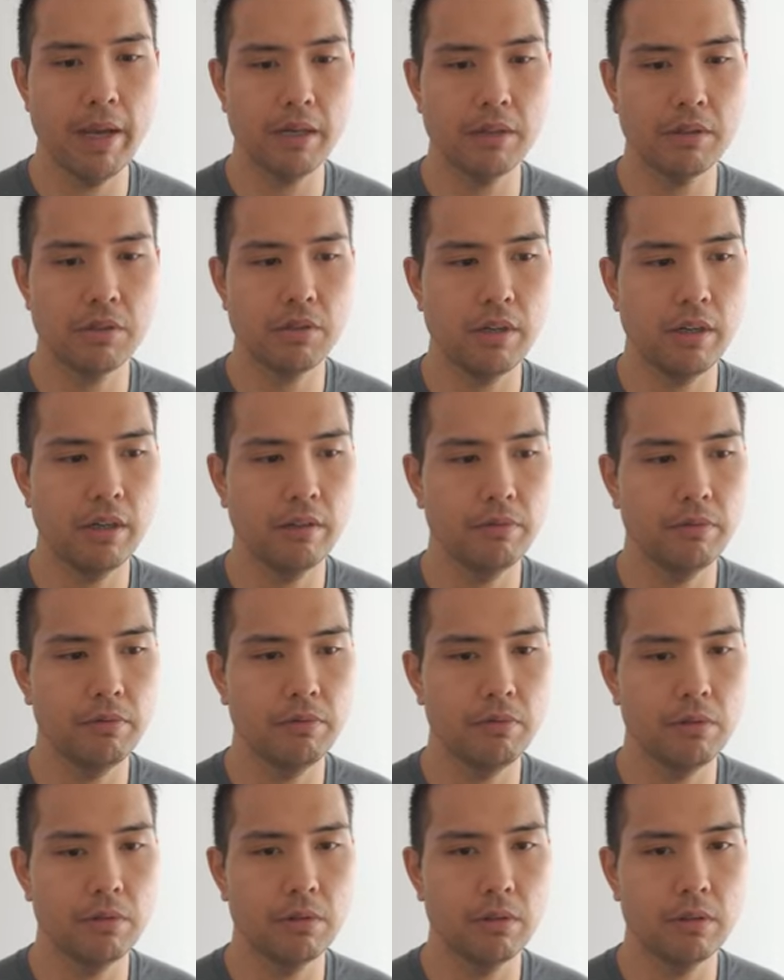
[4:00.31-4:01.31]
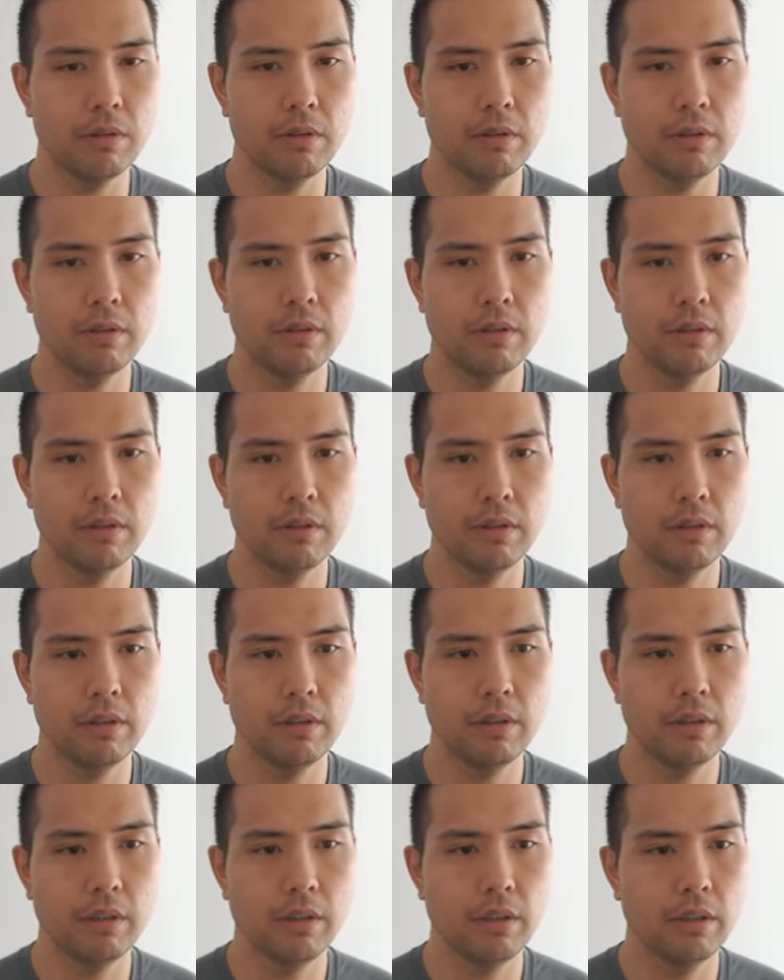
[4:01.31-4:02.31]
stand for.
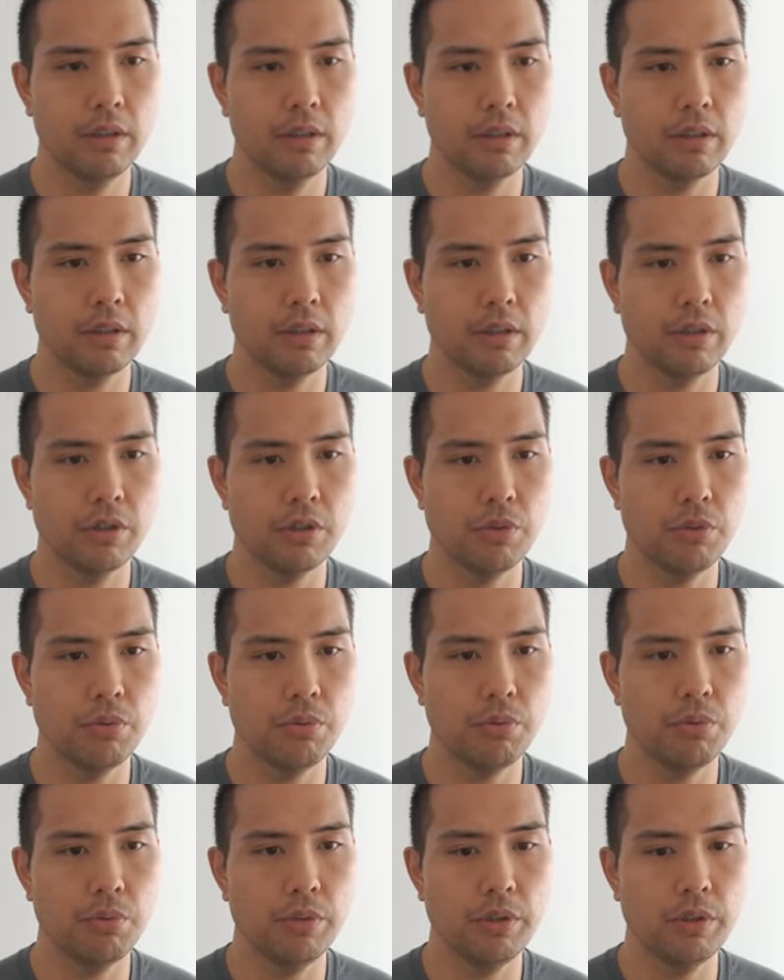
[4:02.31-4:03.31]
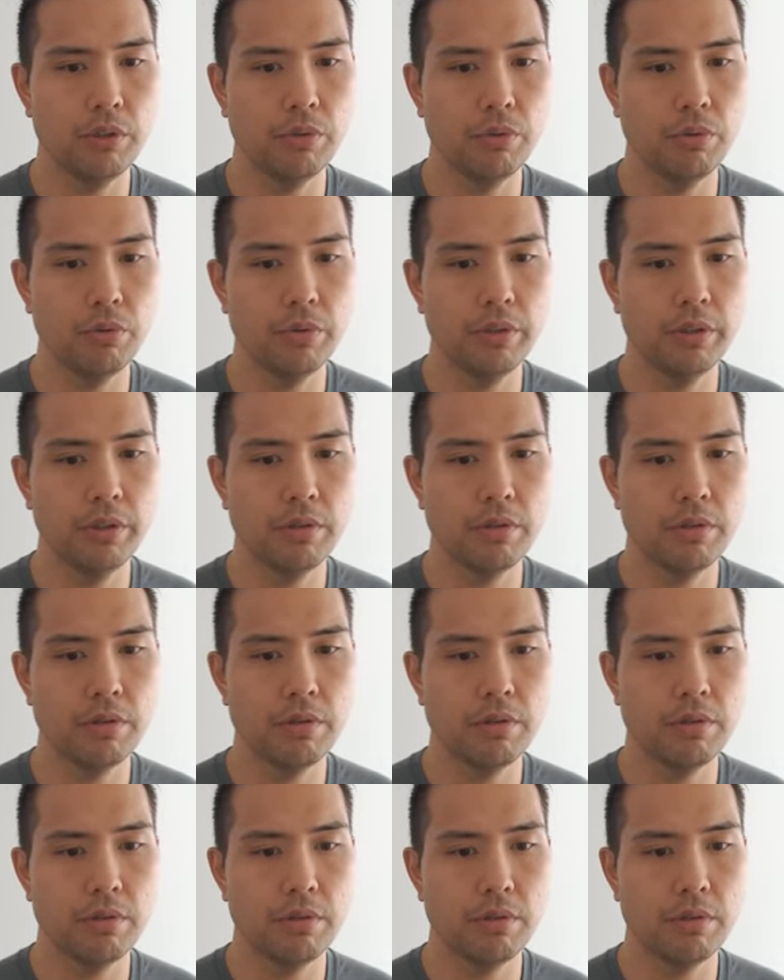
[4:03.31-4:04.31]
As you read through it,